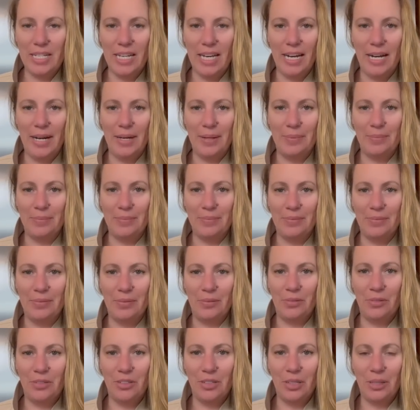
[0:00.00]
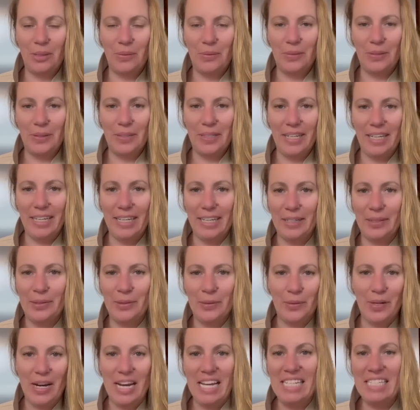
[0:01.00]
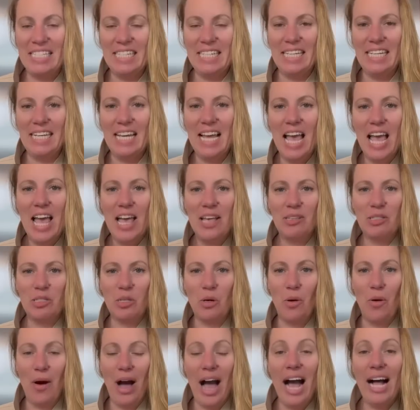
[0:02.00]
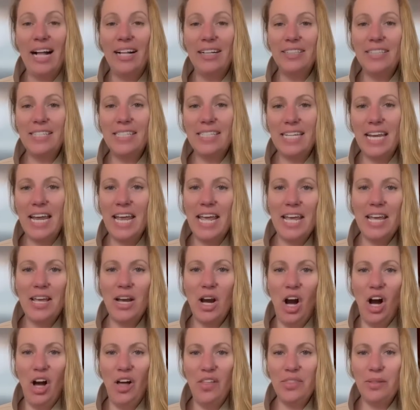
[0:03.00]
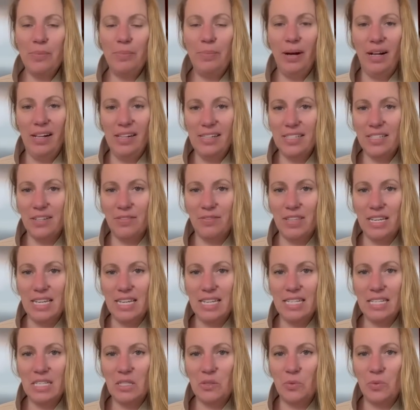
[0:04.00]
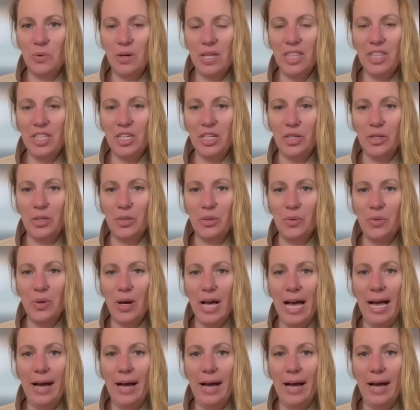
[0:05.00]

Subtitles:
Really, really crazy. So I'll stay on the pulse of this with you.